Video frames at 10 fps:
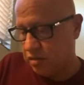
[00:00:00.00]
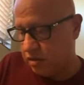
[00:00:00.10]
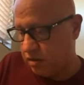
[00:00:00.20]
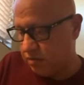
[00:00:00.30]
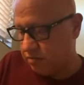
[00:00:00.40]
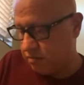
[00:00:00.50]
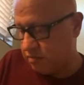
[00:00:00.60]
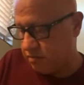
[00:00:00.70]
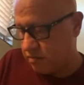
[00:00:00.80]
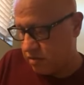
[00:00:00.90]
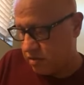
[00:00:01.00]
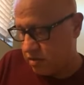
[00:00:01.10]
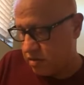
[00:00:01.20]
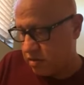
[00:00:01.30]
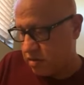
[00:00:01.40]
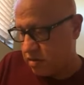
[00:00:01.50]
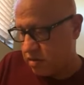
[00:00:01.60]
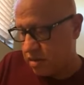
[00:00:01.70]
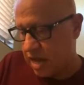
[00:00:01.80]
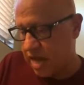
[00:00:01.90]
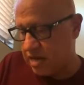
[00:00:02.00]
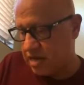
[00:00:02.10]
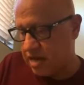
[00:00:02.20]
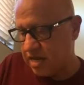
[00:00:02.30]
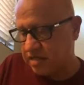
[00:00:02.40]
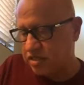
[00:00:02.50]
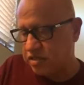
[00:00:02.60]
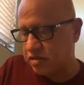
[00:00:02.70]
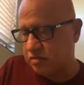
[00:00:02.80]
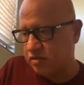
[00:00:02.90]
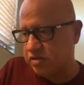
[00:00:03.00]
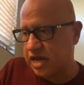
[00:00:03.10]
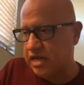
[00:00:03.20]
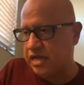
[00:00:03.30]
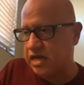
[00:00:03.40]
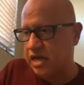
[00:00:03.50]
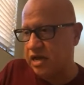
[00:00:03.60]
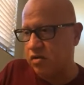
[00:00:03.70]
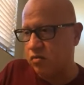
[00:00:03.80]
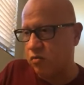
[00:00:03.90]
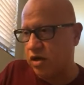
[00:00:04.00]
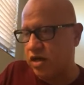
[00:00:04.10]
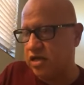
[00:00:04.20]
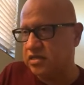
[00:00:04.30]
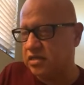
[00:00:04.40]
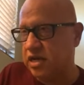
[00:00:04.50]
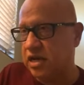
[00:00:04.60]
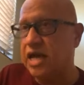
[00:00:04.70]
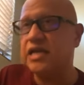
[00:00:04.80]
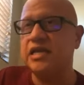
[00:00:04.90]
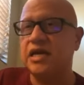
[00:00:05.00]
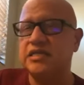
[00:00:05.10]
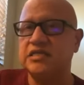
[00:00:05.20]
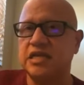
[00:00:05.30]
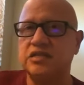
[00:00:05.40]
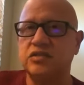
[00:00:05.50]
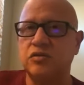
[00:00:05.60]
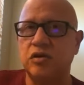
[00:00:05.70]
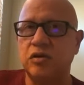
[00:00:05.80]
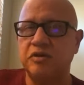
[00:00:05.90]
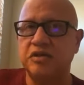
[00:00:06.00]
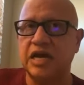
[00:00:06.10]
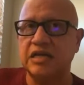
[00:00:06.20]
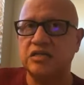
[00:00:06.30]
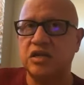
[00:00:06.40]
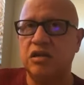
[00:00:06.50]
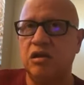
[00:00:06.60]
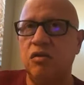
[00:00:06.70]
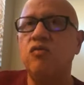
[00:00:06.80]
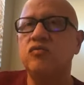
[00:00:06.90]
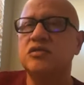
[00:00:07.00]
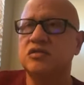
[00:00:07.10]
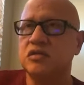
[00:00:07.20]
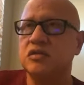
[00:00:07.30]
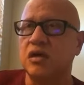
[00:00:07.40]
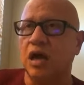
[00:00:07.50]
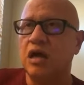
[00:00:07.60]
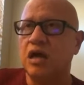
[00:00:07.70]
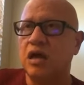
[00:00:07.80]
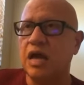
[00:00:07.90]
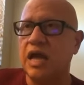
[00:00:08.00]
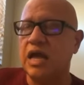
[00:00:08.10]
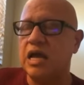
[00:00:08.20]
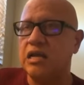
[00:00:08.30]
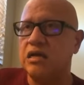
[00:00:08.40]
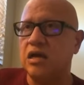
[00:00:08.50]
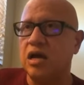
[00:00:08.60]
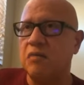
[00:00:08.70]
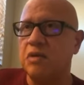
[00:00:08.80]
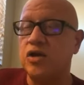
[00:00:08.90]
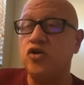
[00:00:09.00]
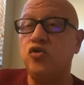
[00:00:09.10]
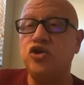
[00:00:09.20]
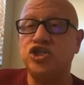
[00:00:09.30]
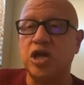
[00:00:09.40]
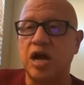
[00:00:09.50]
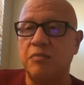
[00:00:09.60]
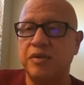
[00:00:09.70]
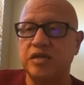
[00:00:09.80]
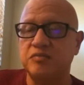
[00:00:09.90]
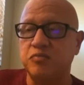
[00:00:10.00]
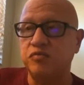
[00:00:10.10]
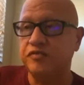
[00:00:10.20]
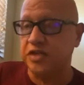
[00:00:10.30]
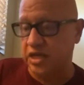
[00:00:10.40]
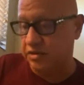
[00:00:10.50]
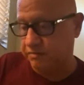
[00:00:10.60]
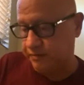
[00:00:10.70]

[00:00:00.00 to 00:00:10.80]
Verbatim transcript: it. Um, and next to the Botanica was a 99 cent store, but that's closed. And um, a new shop has moved in.